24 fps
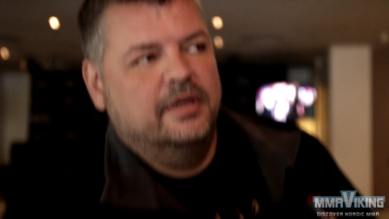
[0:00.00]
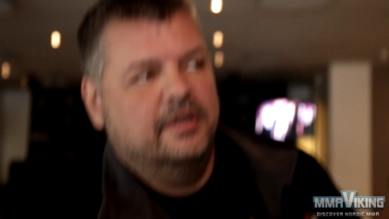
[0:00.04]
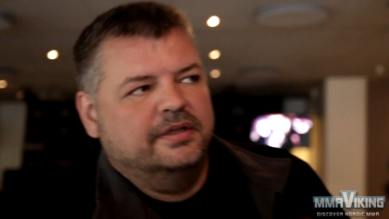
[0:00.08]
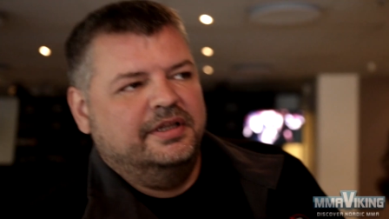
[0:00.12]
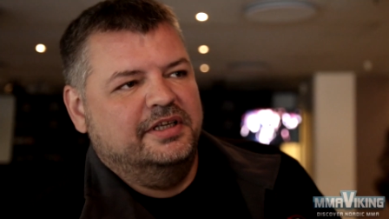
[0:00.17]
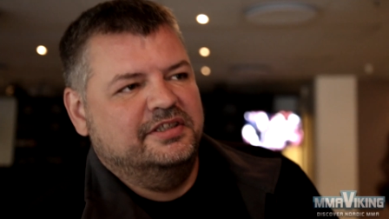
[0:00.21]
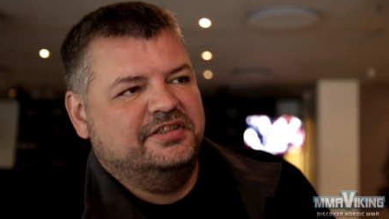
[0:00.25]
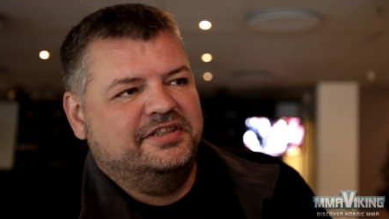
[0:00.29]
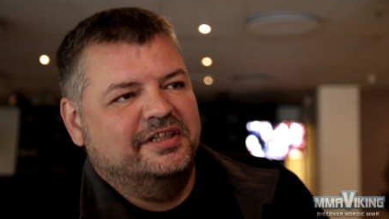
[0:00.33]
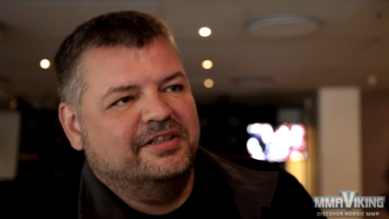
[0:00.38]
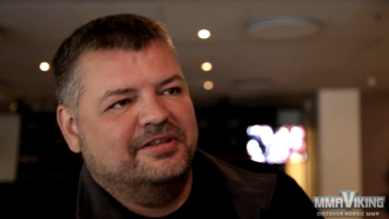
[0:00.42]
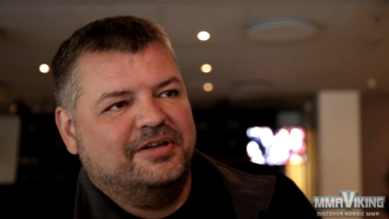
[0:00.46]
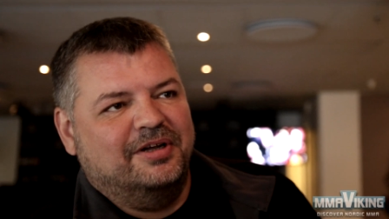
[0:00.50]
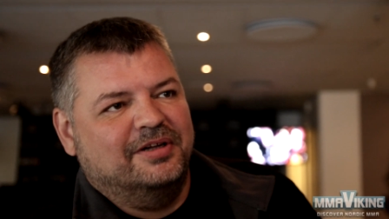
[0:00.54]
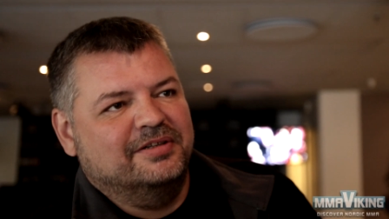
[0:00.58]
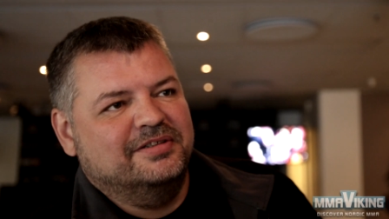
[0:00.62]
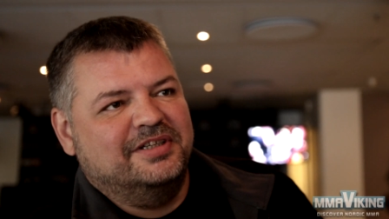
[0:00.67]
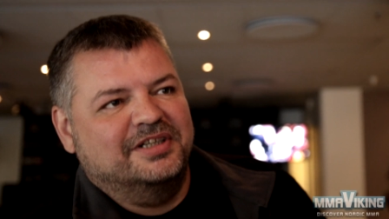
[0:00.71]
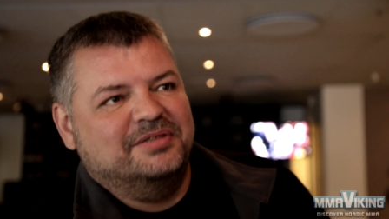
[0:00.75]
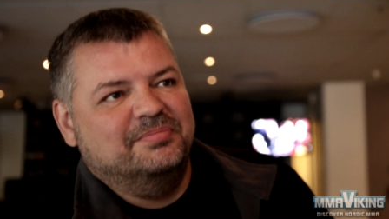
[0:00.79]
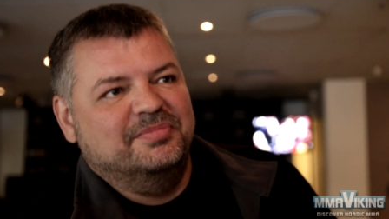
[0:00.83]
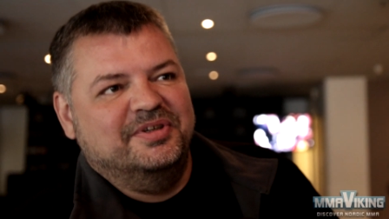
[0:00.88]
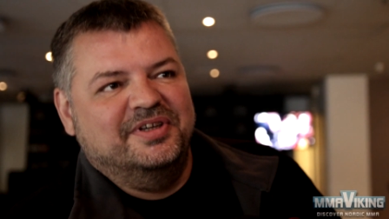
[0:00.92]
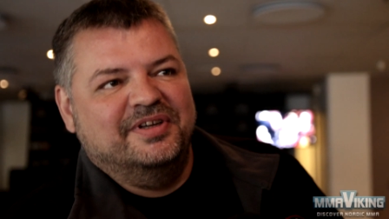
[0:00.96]
they still
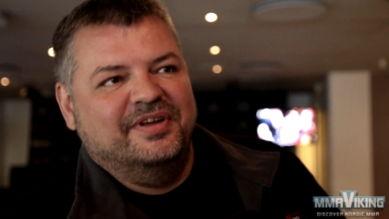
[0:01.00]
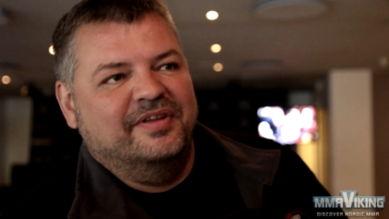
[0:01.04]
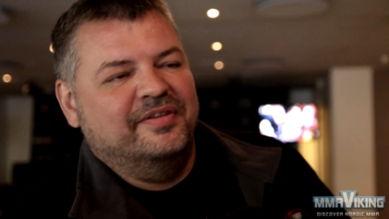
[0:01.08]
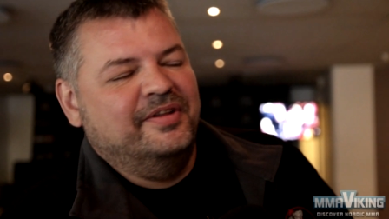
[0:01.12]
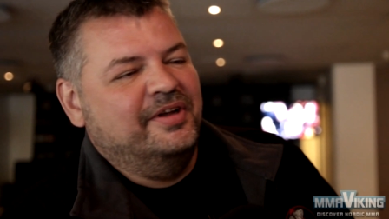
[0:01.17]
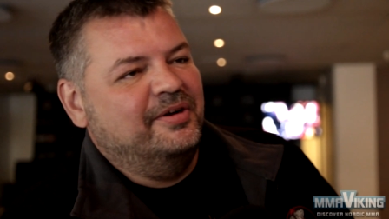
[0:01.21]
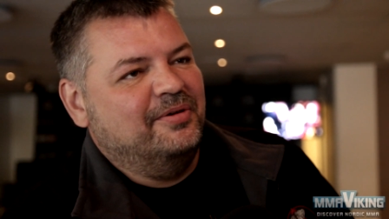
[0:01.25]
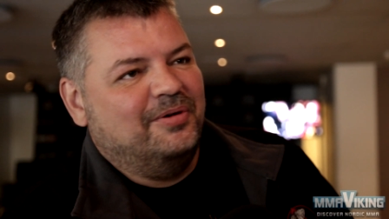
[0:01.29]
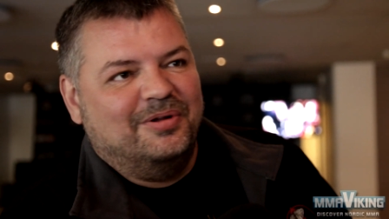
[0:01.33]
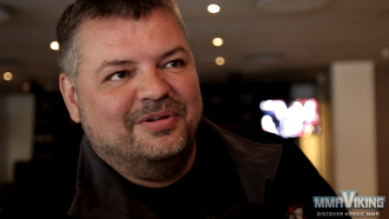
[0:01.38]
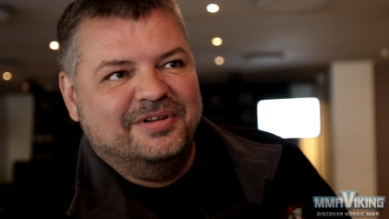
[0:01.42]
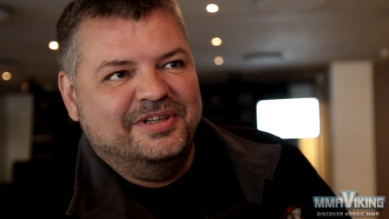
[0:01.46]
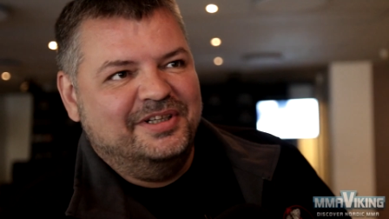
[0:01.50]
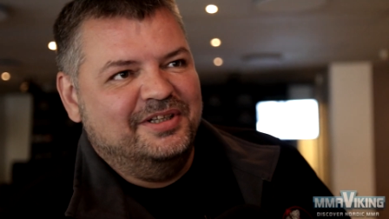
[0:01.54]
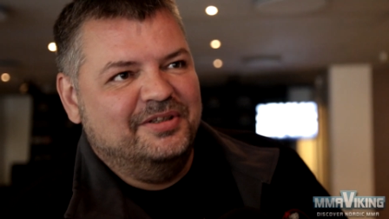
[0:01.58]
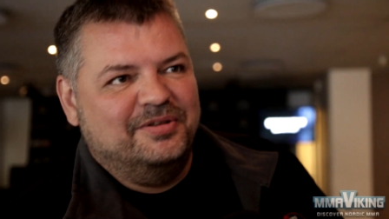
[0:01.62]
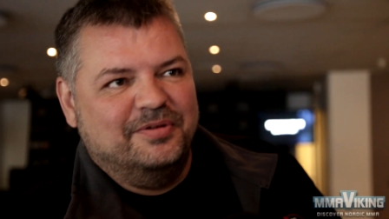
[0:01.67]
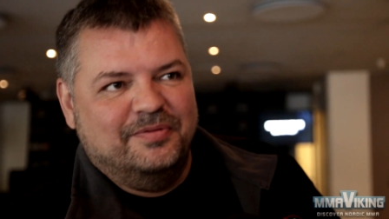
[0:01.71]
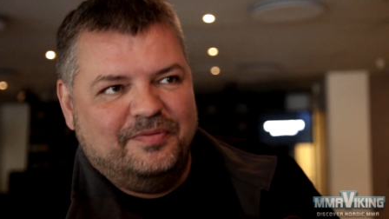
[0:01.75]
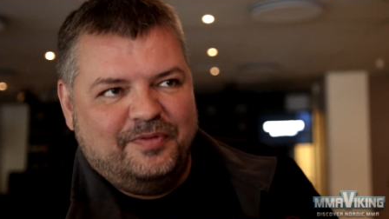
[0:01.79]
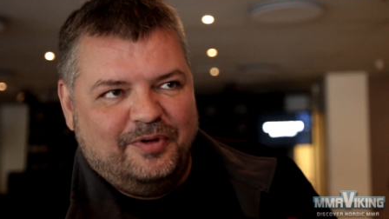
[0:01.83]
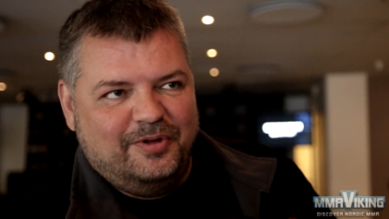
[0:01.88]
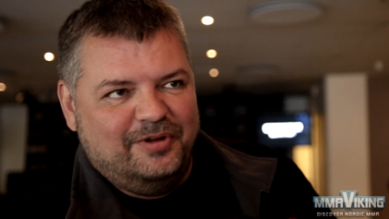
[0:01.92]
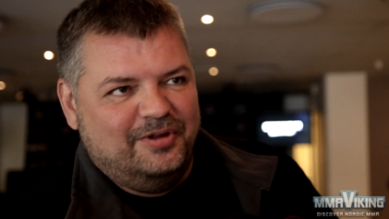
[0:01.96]
contact me, and they're all
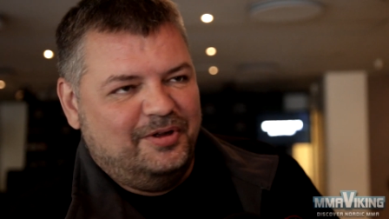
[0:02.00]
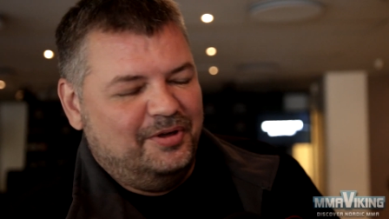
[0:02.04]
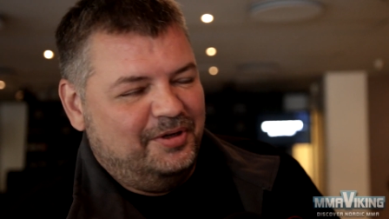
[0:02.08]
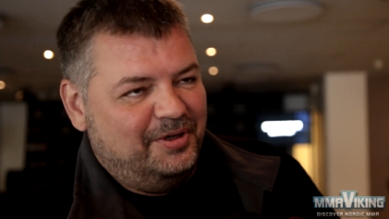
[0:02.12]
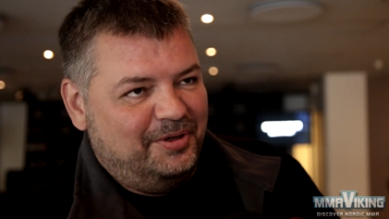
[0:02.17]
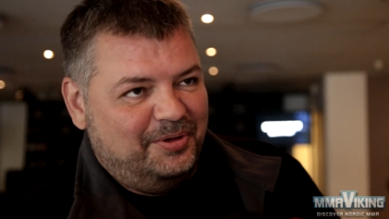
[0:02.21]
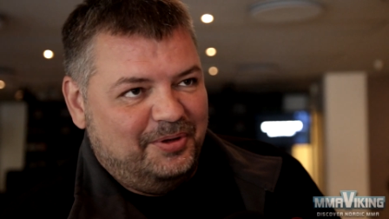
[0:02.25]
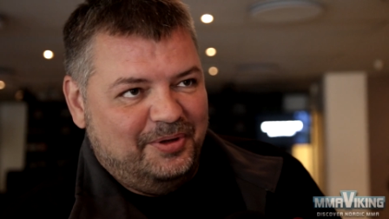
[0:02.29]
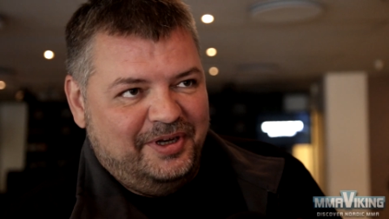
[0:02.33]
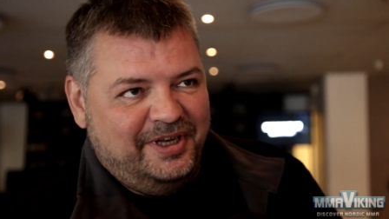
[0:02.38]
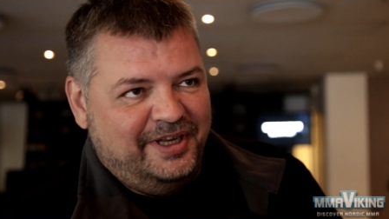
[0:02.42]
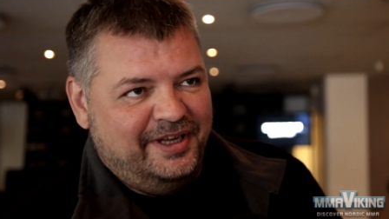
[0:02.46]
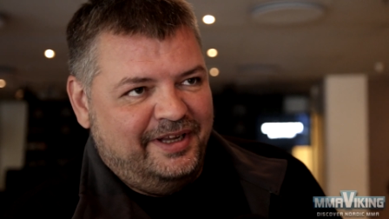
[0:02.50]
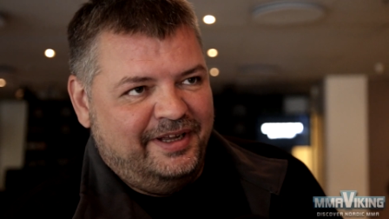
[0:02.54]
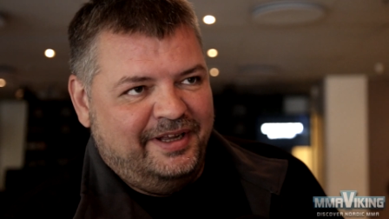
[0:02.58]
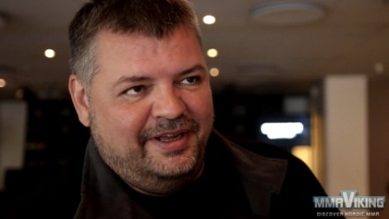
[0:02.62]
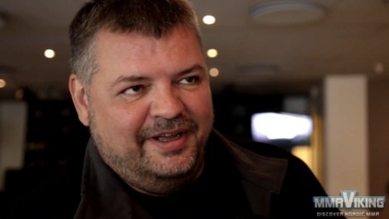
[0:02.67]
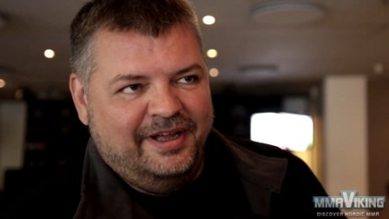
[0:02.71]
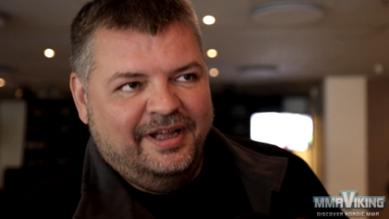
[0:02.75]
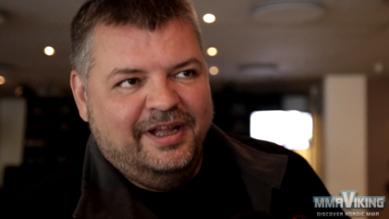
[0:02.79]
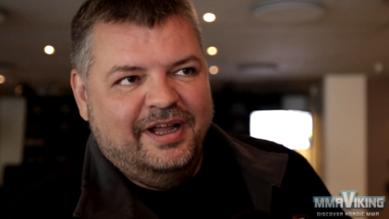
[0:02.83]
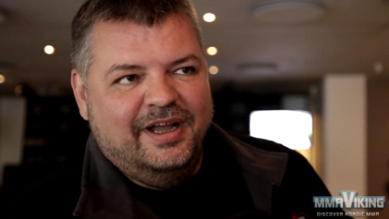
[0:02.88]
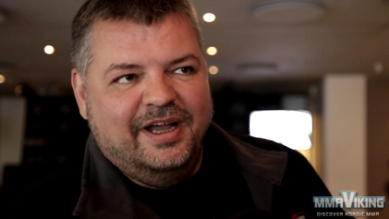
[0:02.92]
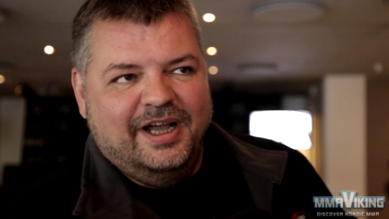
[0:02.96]
into following Guinea,